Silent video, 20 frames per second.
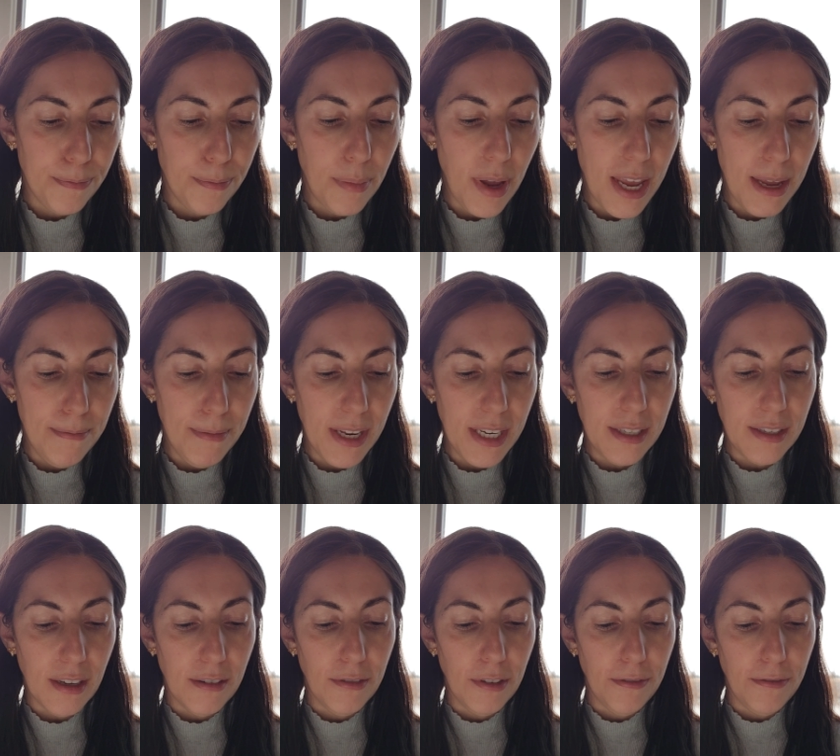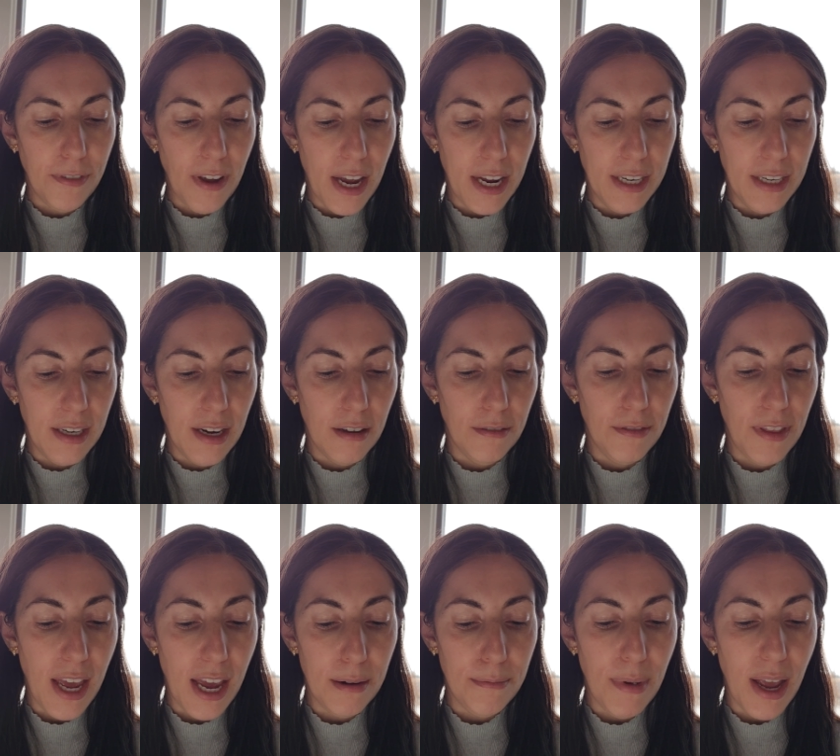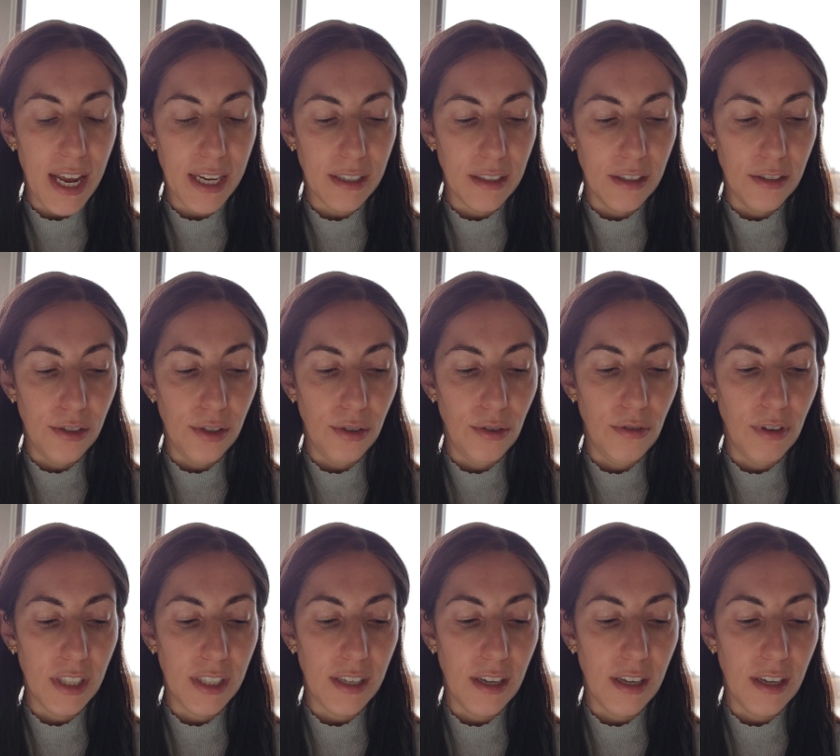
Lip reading: payment of a fine of that magnitude